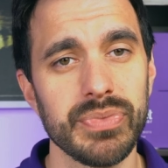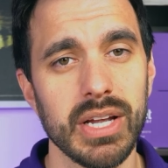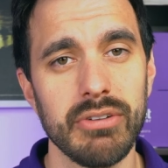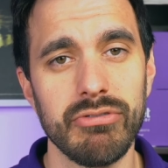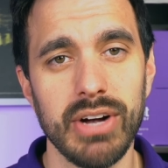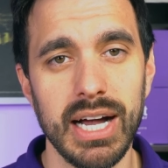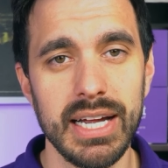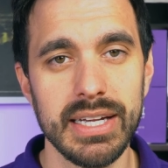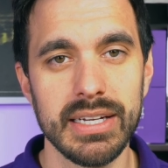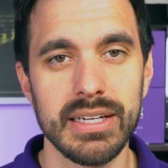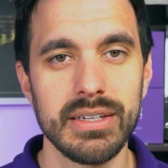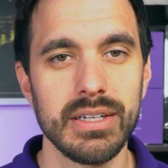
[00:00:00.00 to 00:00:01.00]

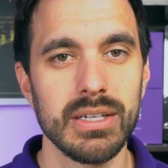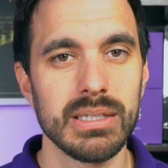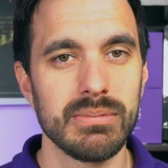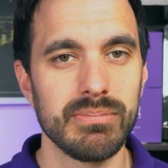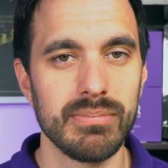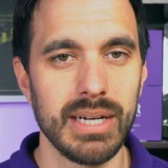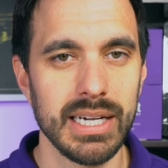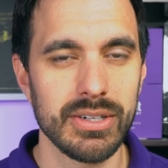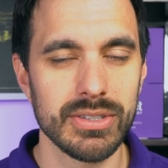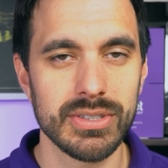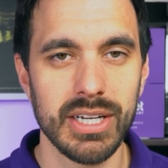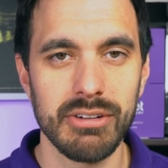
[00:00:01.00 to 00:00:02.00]
Avaya,
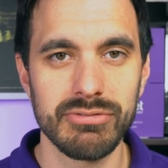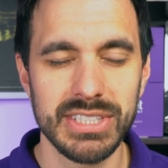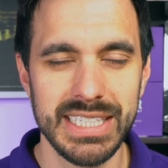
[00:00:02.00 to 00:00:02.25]
Microsoft